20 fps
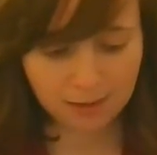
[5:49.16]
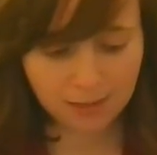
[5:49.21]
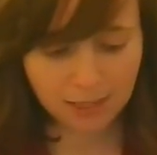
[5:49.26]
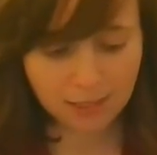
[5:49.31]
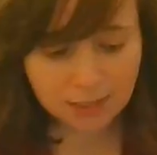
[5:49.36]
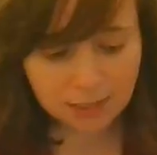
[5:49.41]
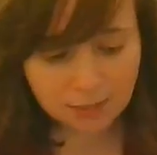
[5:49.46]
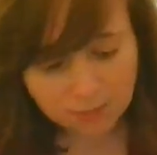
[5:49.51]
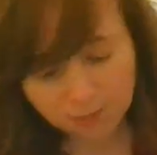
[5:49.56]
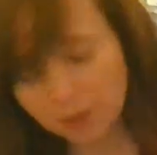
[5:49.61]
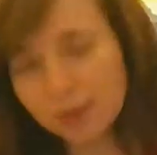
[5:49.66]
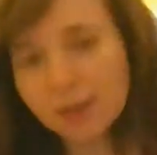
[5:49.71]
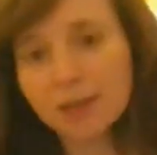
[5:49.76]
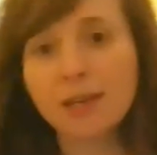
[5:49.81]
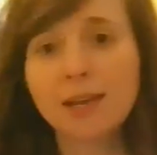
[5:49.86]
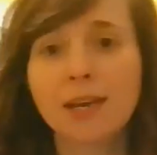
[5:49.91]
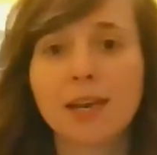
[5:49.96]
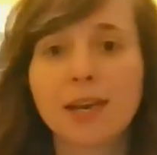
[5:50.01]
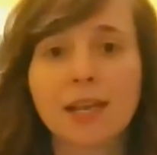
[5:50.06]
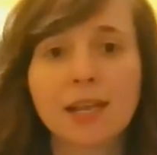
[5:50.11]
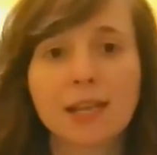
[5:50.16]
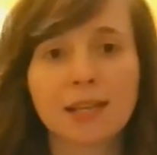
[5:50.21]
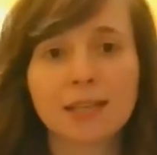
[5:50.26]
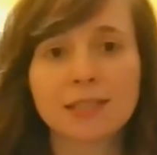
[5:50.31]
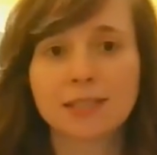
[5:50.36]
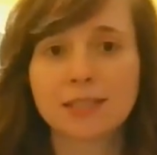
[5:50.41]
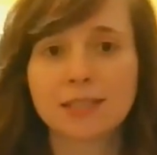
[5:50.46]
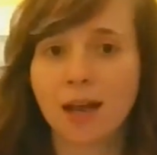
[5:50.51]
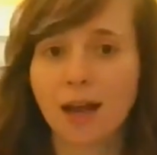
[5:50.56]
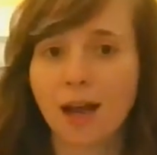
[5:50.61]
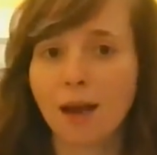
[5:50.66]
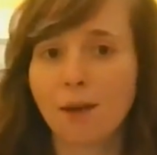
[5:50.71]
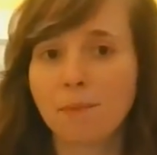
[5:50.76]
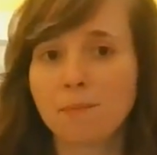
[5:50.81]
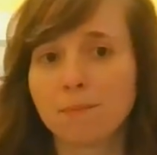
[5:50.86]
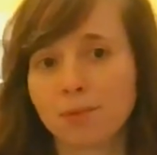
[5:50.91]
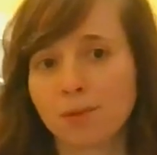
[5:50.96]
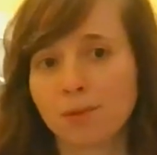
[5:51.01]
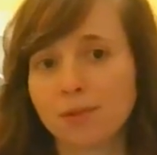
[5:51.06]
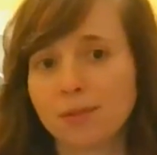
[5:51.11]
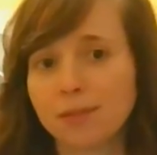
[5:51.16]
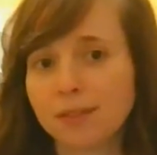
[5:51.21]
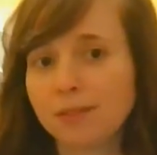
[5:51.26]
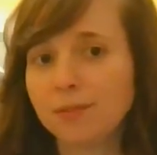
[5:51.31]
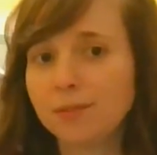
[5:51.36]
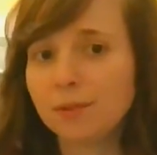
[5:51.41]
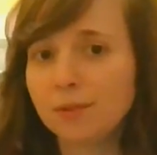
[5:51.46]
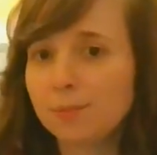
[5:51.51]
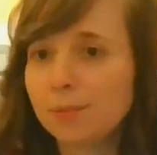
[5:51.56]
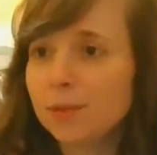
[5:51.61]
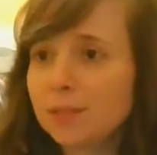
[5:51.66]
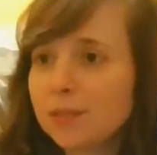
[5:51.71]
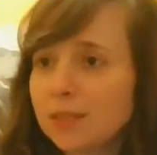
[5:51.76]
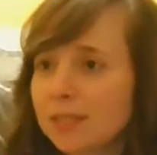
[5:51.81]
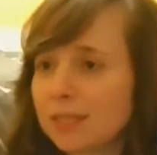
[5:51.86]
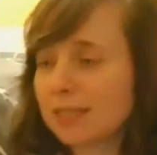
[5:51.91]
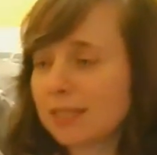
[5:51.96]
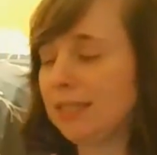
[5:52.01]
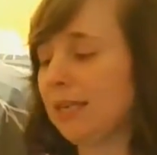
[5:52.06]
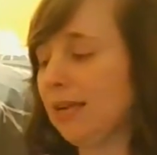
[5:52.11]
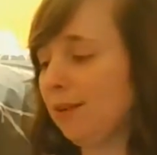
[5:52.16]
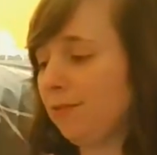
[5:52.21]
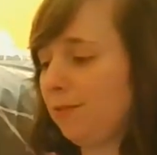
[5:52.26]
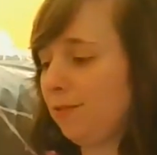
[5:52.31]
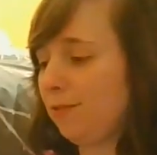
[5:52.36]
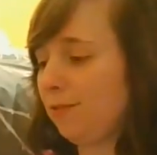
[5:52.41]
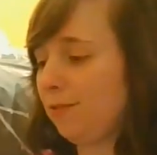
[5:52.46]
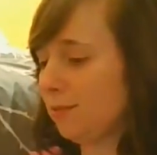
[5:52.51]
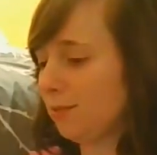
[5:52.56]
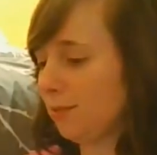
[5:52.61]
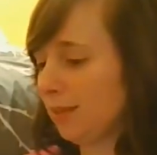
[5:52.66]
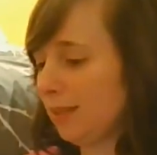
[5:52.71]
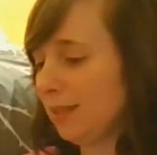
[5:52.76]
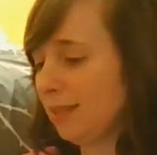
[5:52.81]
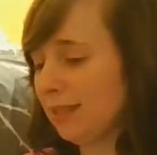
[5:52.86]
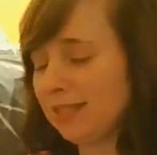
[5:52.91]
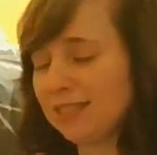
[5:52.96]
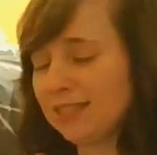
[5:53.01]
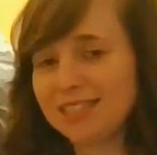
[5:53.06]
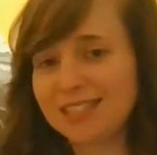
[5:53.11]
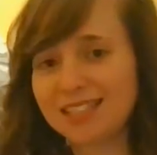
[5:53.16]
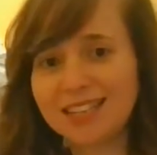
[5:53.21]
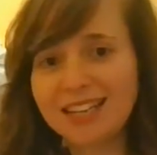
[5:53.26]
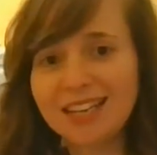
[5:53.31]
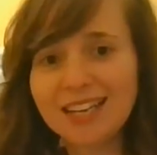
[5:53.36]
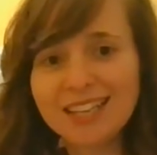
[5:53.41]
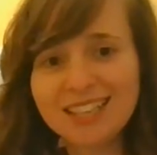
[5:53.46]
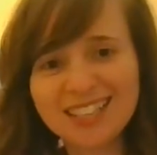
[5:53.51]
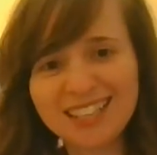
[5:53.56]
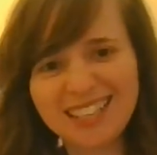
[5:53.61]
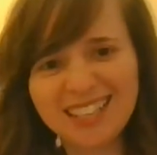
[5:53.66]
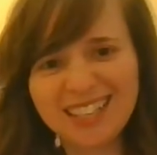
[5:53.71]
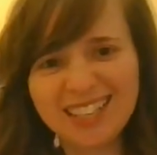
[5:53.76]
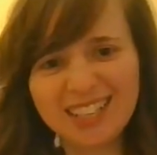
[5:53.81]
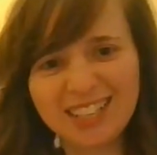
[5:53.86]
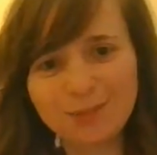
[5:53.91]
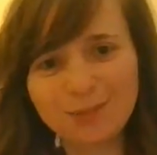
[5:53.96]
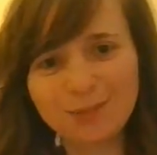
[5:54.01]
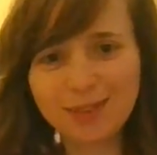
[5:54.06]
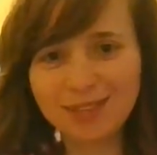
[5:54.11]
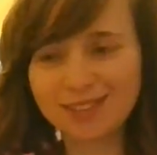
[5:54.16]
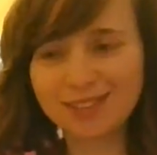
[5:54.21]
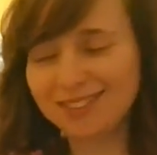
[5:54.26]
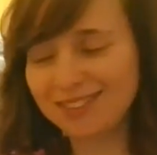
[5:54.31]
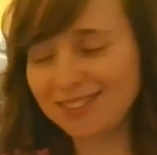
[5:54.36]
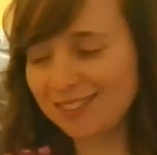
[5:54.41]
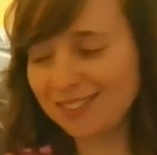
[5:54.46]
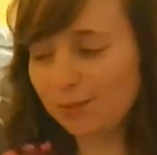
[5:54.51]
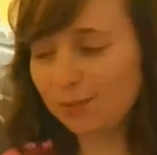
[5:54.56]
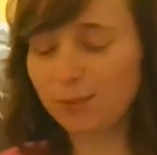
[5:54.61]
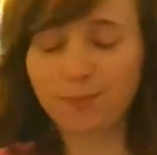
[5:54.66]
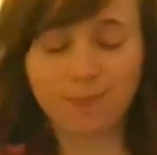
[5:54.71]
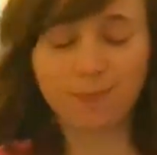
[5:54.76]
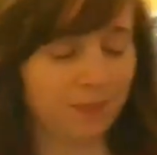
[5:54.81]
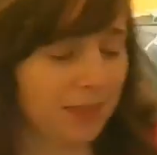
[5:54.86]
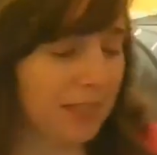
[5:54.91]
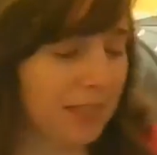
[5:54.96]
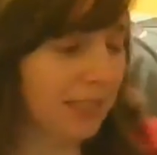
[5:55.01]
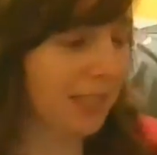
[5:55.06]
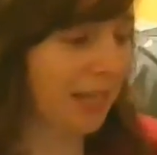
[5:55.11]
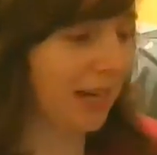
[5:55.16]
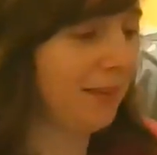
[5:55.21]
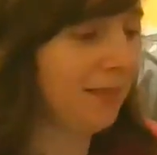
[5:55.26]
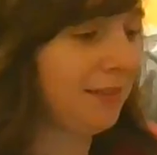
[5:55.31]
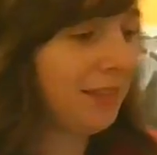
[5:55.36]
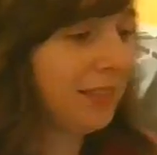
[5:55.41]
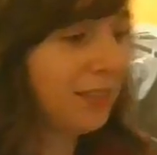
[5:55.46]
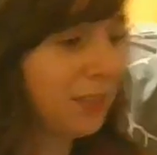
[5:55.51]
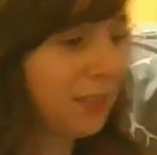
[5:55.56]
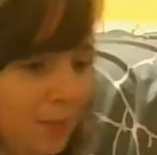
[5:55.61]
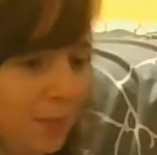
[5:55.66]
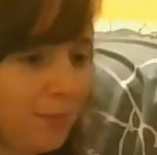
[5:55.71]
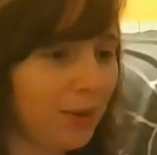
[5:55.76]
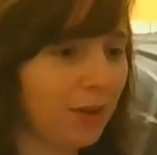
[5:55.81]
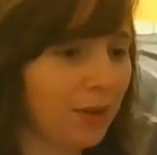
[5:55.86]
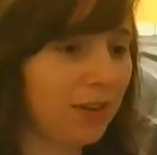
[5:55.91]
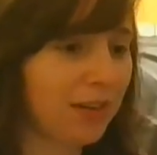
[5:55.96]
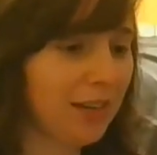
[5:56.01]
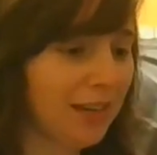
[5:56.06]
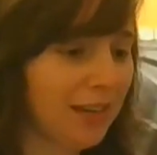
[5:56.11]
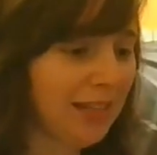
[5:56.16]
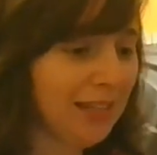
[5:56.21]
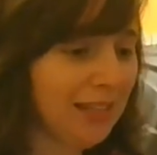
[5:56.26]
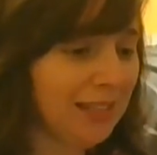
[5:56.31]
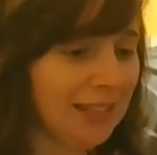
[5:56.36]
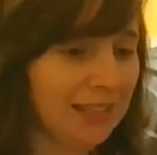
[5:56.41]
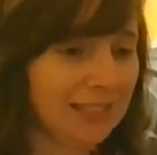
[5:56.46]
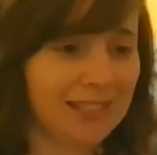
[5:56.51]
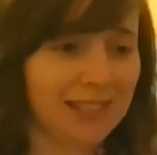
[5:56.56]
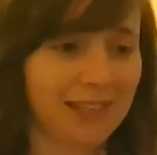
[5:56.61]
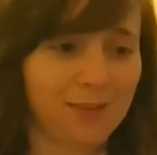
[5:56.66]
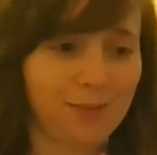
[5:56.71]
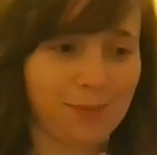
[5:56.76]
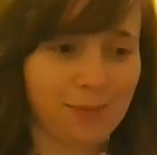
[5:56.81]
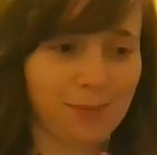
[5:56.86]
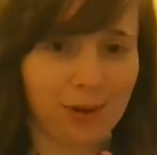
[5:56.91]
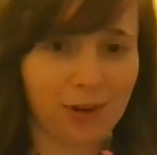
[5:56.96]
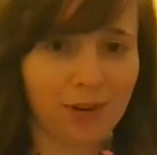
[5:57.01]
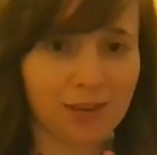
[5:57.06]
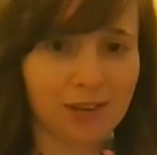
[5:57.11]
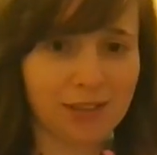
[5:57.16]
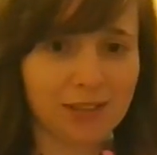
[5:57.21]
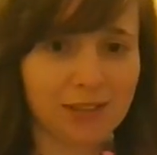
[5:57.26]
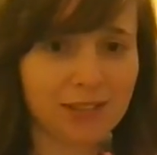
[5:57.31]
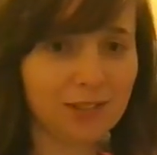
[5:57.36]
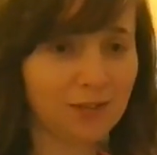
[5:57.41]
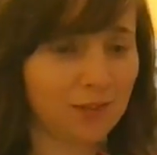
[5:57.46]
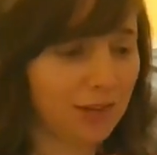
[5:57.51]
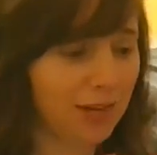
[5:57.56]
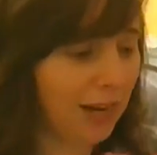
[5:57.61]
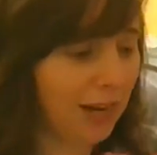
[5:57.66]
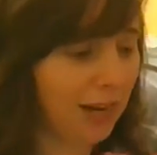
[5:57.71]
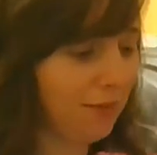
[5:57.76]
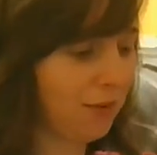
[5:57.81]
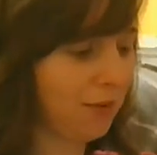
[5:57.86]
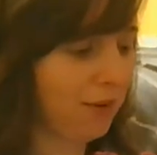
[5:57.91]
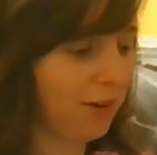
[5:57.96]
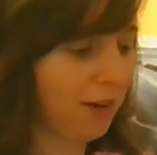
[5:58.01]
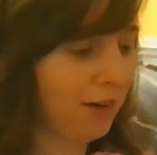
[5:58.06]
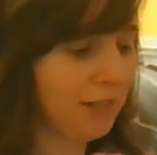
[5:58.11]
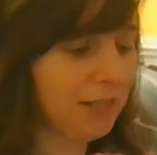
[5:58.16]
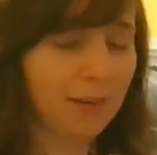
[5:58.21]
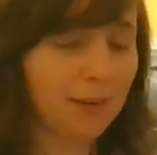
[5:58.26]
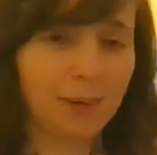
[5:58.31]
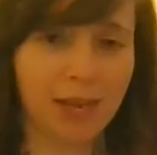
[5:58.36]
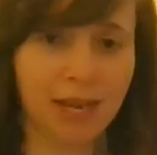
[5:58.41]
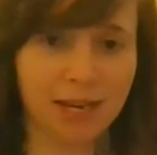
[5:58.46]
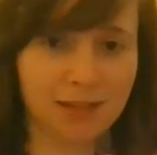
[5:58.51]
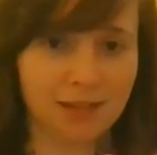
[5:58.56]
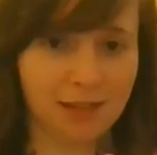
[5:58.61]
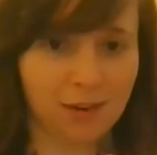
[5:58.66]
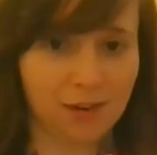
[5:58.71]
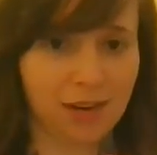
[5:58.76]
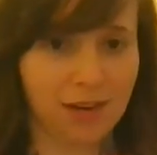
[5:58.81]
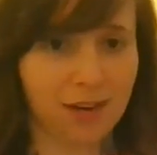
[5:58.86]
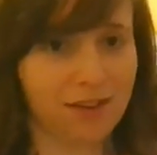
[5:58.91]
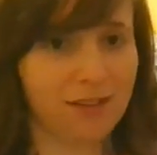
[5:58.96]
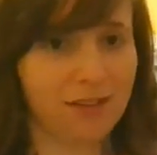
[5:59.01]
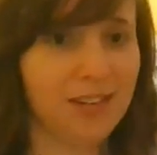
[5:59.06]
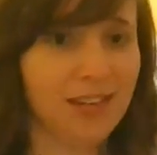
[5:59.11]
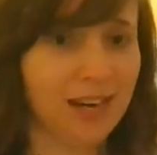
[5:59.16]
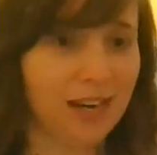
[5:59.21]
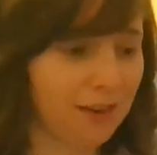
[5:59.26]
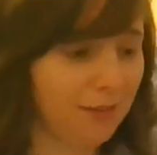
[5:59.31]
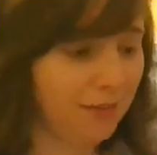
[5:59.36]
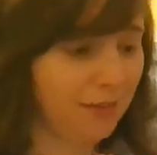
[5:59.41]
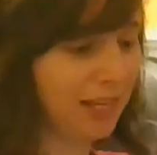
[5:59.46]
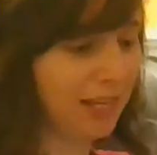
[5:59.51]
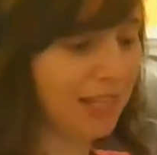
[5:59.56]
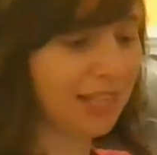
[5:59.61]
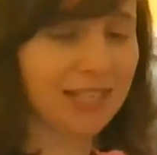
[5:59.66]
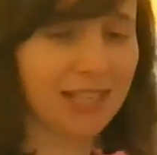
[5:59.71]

Next one is humble. I'm going to put to the side for this one because this is a little bit, this side, this will be better. This side will be better. So you have your non-dominant hand down here, kind of like in